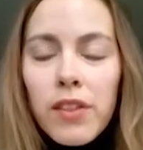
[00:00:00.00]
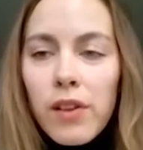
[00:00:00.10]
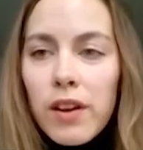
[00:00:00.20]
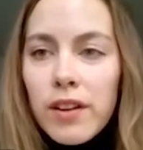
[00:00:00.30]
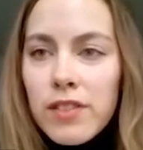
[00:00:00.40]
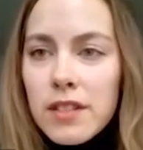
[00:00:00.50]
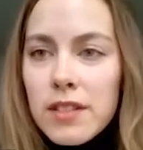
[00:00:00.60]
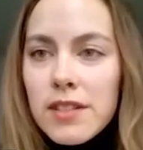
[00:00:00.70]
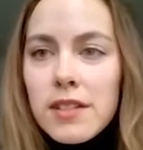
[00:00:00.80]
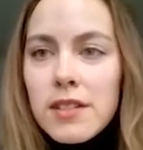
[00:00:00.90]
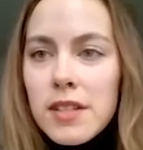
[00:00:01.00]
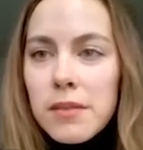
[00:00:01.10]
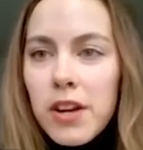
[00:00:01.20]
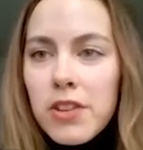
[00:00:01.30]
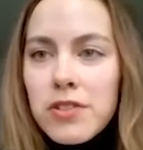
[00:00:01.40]
a lot of the
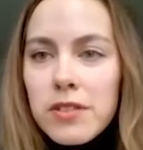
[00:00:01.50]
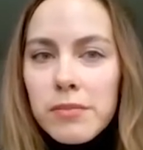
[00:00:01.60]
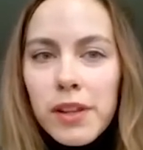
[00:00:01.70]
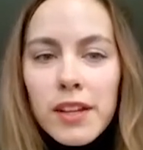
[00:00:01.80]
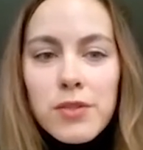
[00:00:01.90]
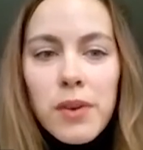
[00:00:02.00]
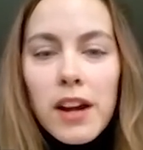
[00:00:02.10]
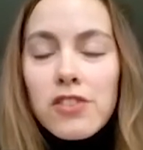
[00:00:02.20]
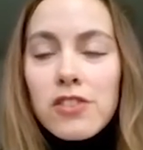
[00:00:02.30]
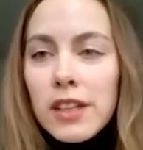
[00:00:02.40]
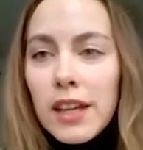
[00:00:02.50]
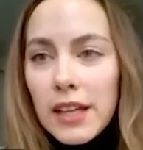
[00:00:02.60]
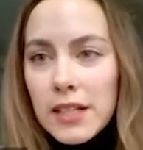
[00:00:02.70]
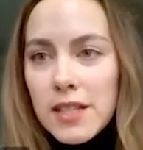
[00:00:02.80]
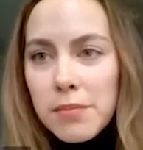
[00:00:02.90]
distancing measures in place, we're actually
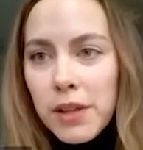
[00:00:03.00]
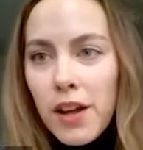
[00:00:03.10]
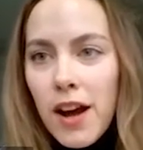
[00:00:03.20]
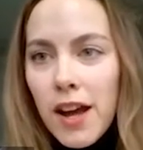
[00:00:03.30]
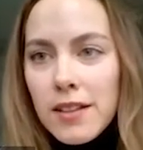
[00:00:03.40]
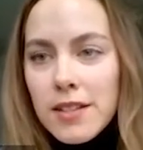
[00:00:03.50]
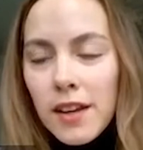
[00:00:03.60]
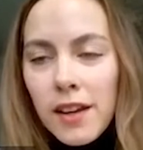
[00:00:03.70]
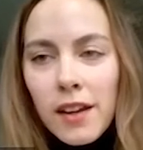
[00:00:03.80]
getting supplies.